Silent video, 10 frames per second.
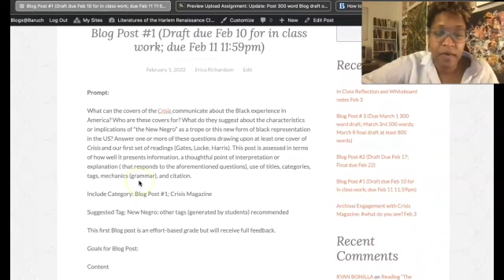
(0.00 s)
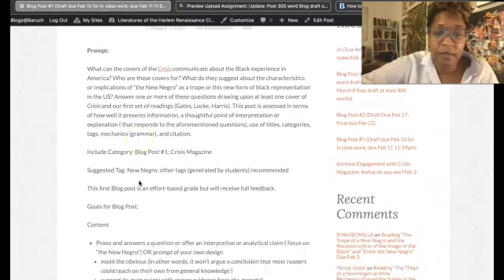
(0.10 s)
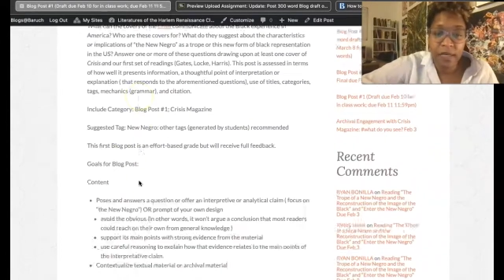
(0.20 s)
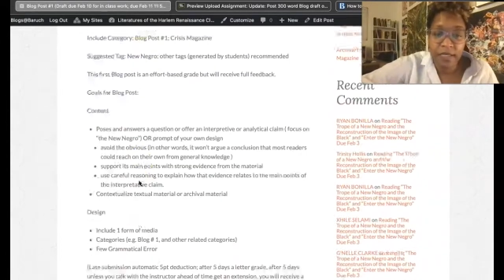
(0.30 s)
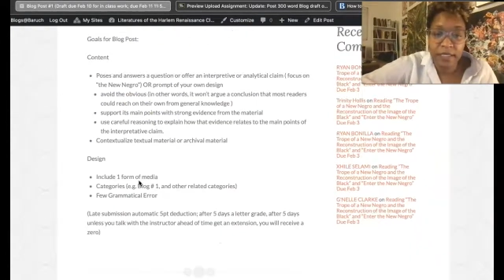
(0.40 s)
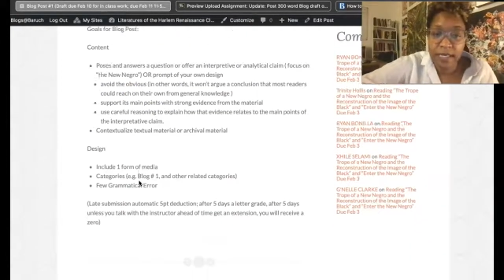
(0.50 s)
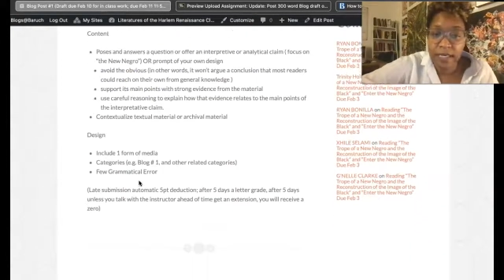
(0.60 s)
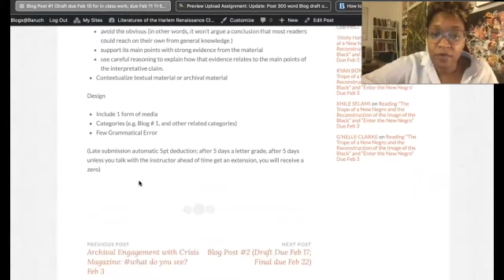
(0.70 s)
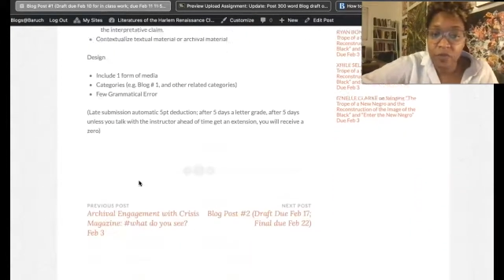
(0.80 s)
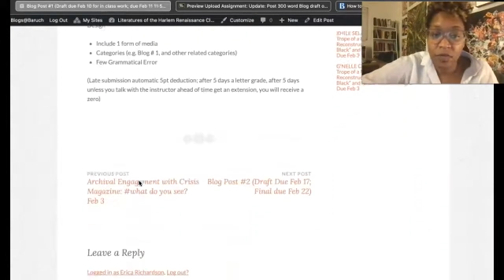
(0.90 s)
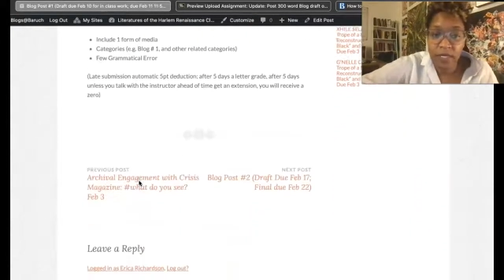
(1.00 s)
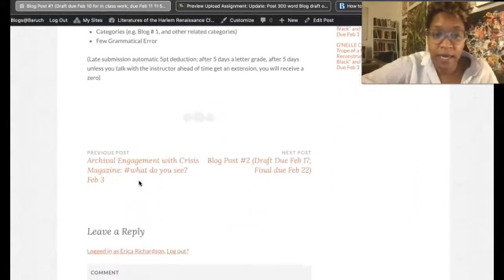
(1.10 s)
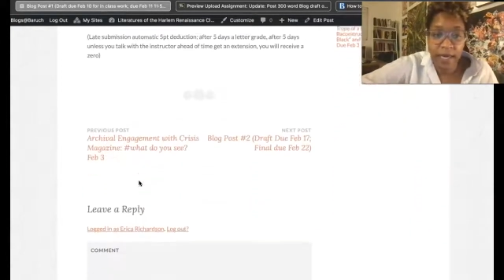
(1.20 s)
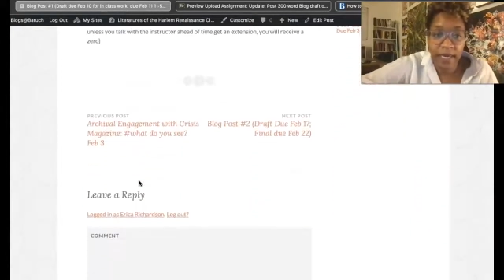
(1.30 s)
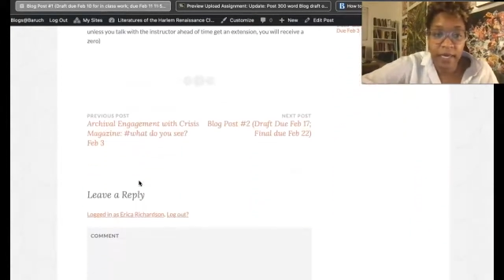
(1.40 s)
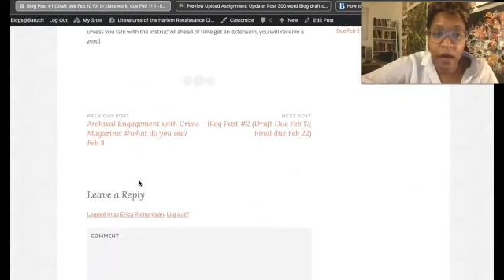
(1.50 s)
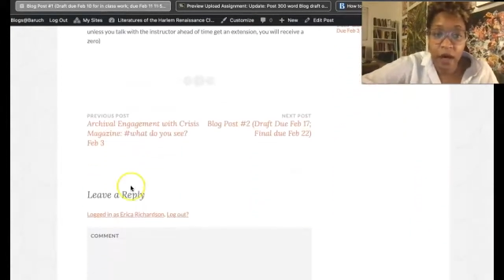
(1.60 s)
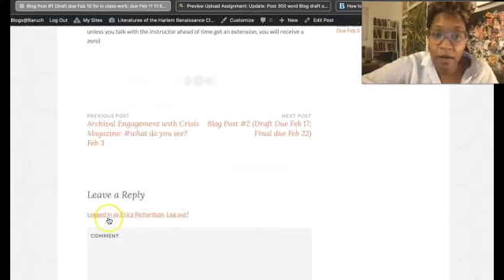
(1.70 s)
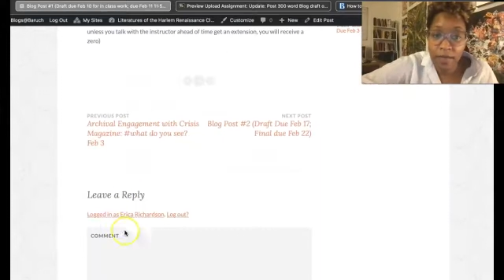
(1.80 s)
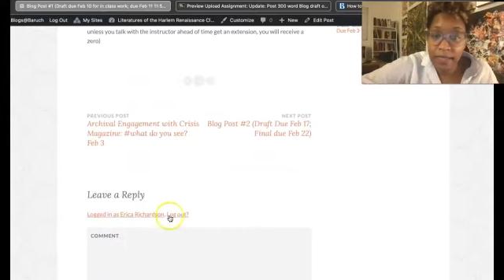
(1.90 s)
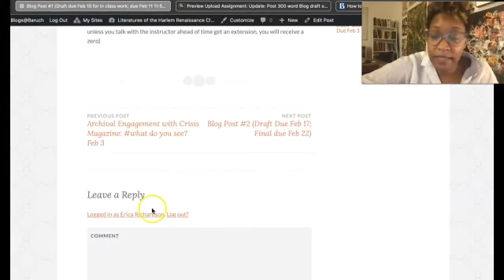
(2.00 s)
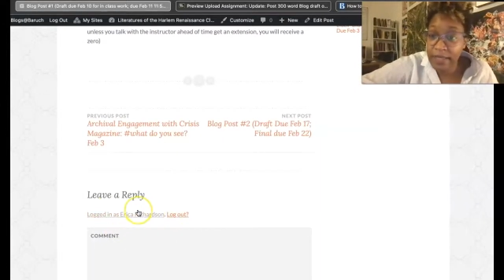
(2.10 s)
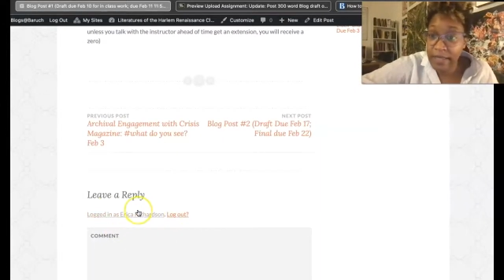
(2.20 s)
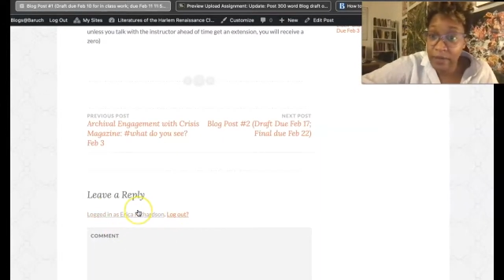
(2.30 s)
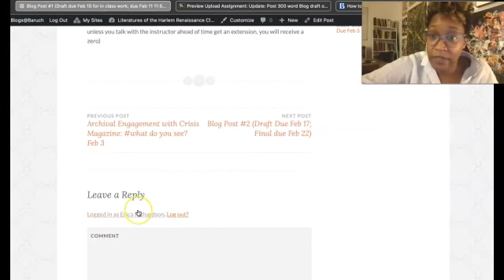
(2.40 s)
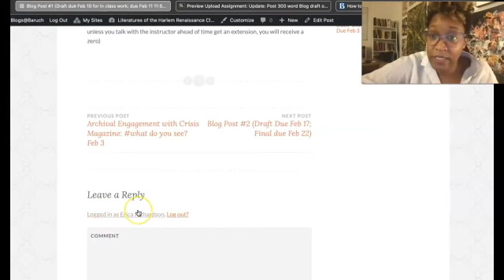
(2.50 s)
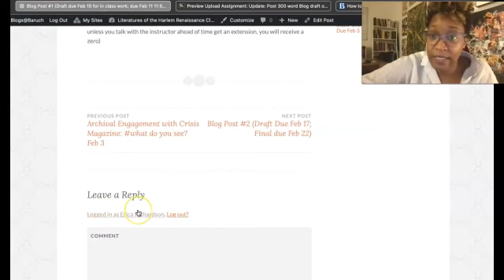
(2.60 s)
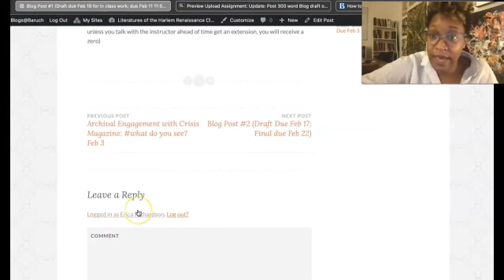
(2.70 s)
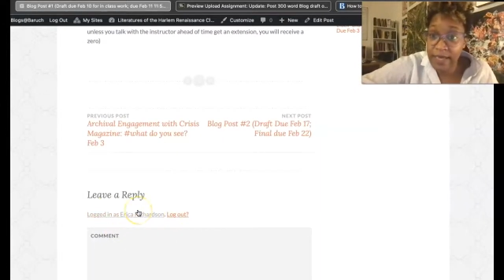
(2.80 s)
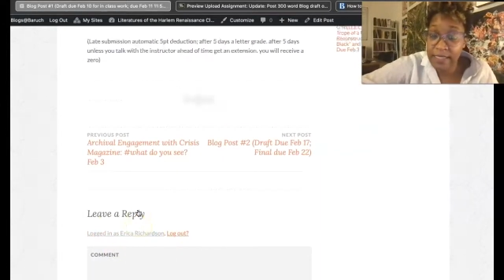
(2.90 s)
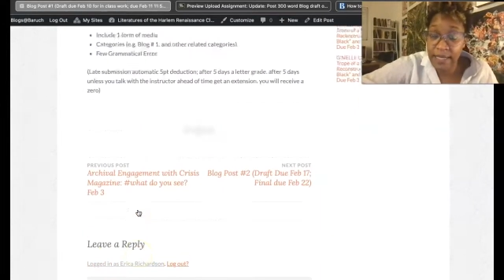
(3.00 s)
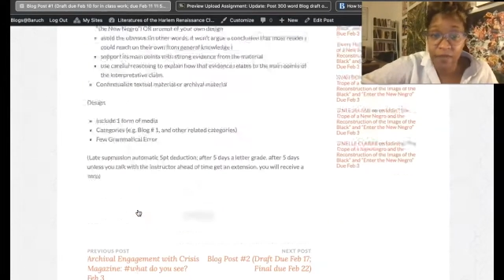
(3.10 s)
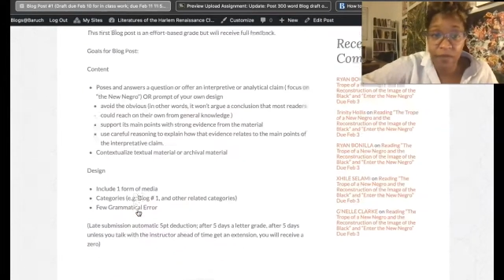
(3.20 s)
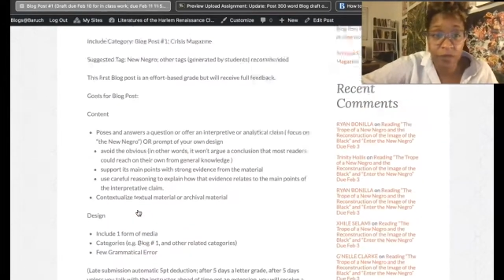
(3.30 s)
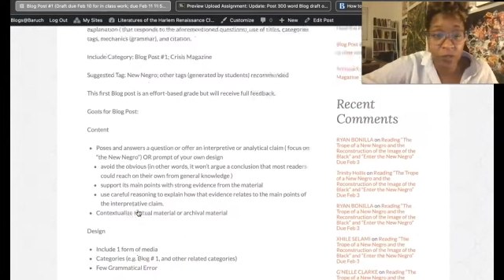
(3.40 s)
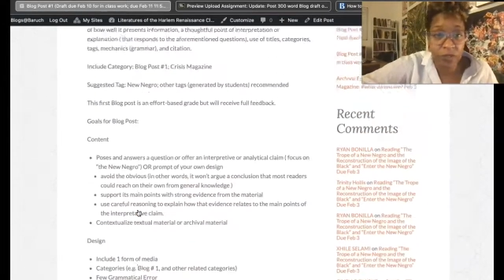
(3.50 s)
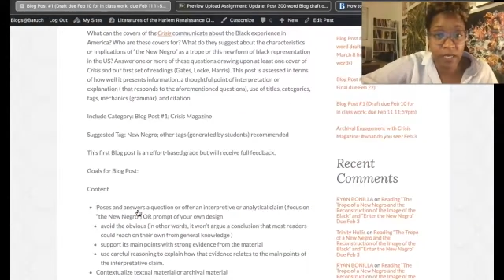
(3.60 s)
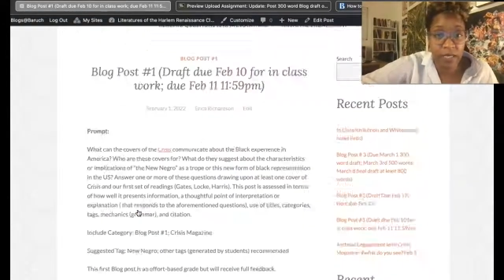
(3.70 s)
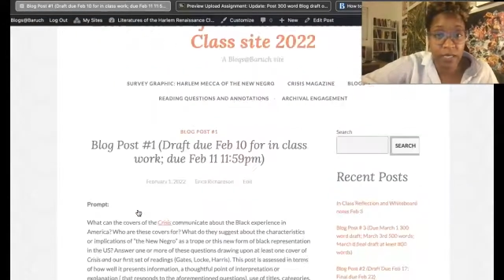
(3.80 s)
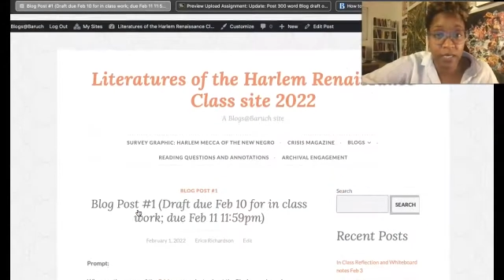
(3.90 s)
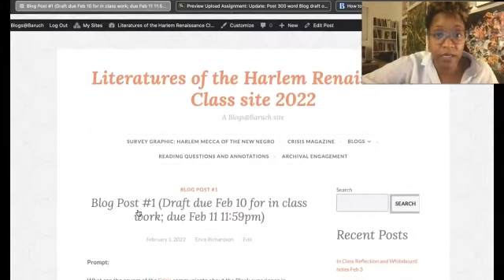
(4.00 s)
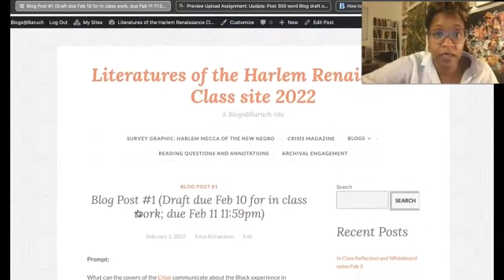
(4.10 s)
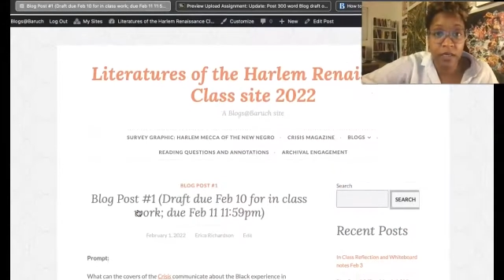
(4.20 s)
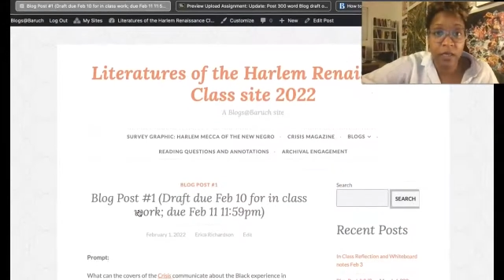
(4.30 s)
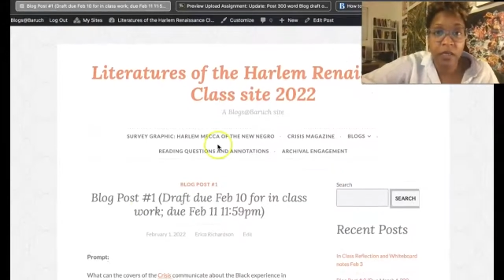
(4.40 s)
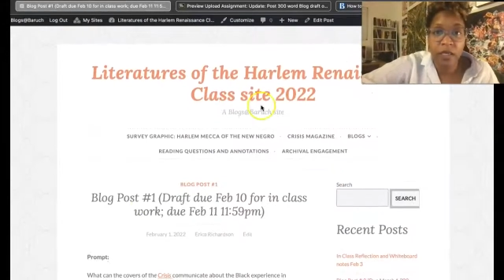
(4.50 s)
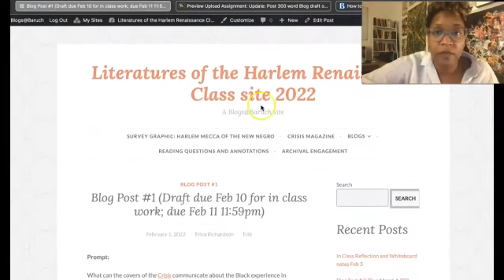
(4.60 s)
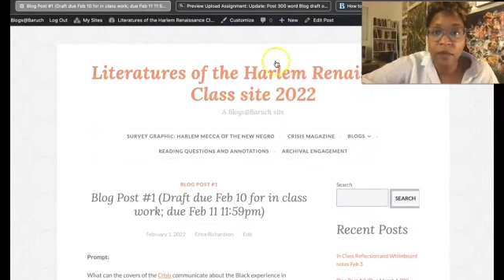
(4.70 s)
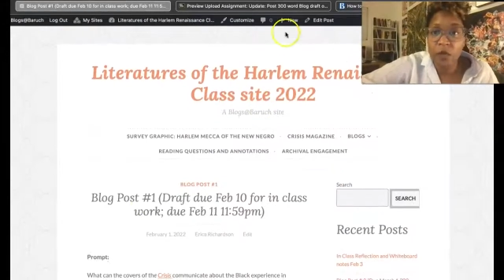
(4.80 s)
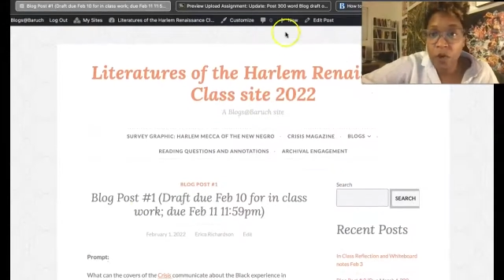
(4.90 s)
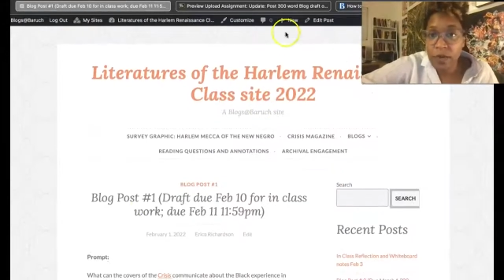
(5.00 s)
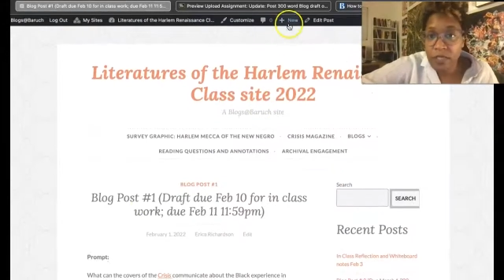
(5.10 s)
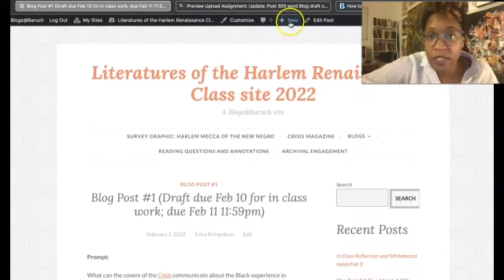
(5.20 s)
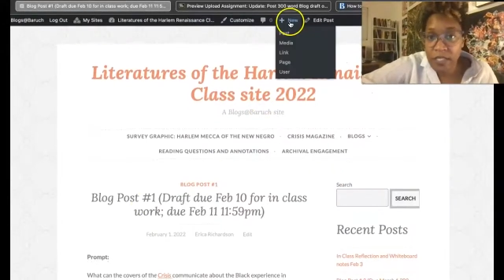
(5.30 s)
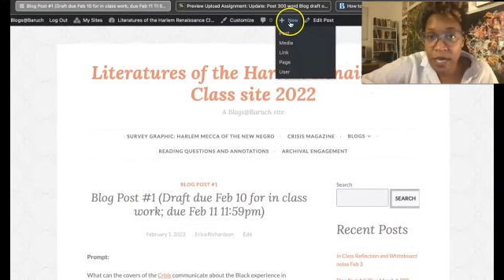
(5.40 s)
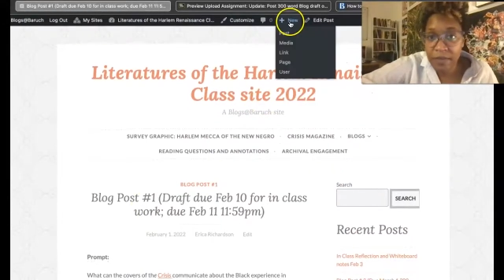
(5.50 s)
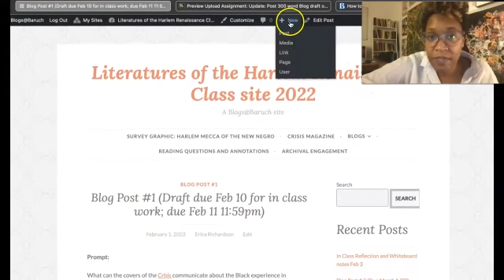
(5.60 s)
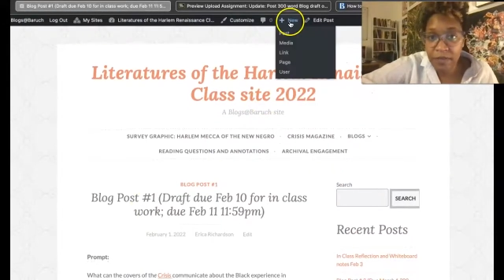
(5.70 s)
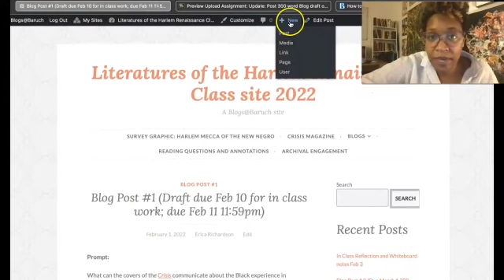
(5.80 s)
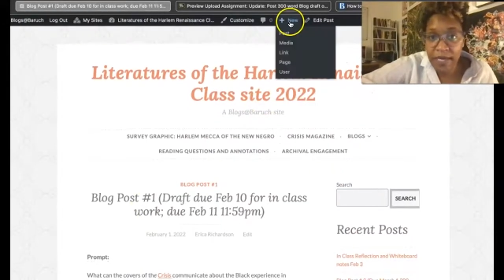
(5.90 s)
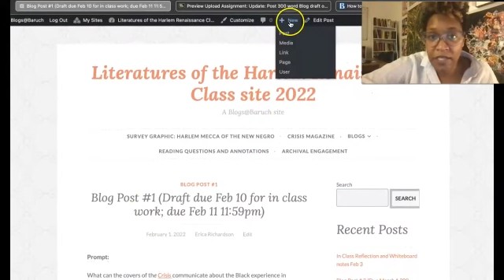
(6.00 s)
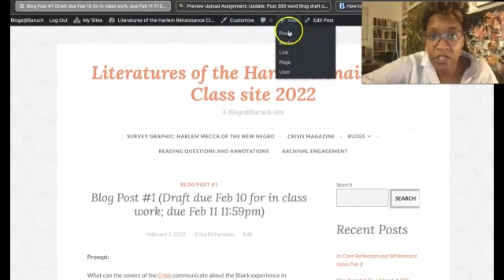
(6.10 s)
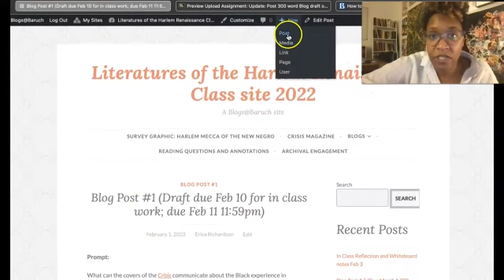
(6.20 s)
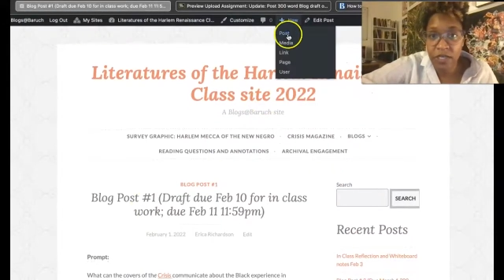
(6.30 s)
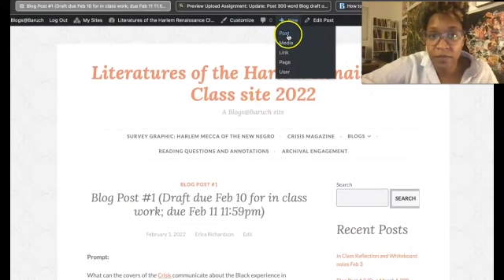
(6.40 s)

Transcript: But instead of doing a comment like we did last time for note-taking, if you go up to the top of the page and click